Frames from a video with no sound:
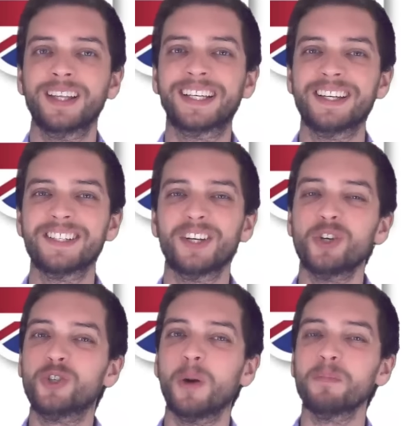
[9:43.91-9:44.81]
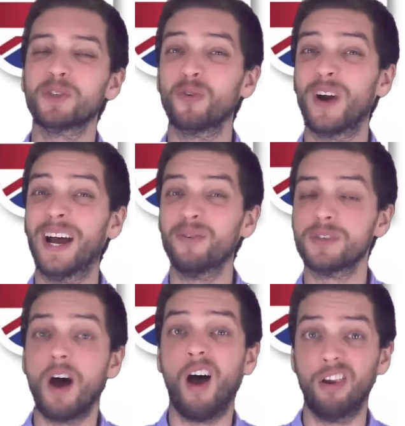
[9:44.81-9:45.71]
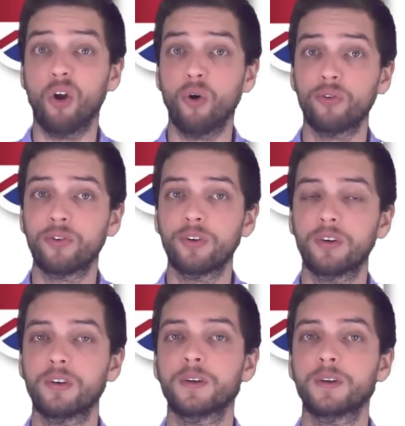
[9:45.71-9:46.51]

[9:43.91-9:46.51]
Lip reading: The candidate jumps around a lot.